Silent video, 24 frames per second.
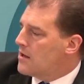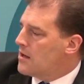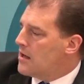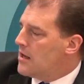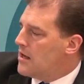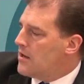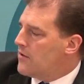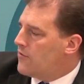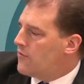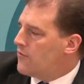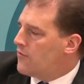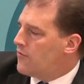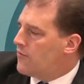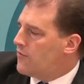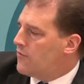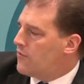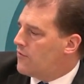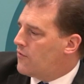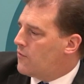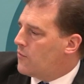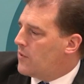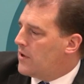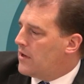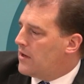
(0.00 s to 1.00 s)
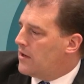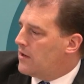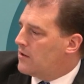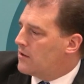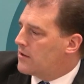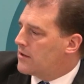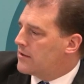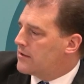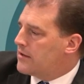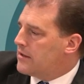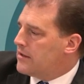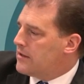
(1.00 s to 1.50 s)
If we
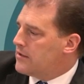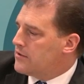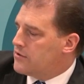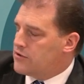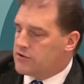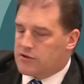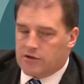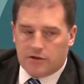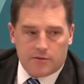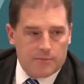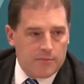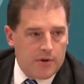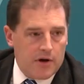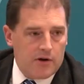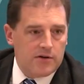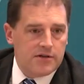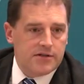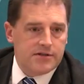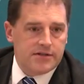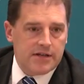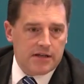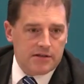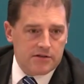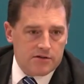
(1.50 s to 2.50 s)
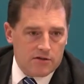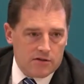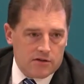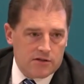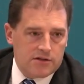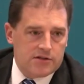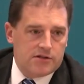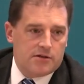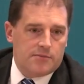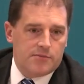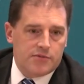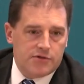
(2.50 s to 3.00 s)
look at each of the components then, so
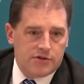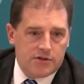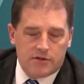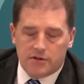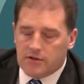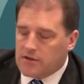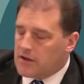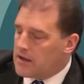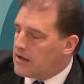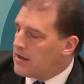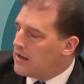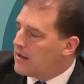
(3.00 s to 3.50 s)
consumption,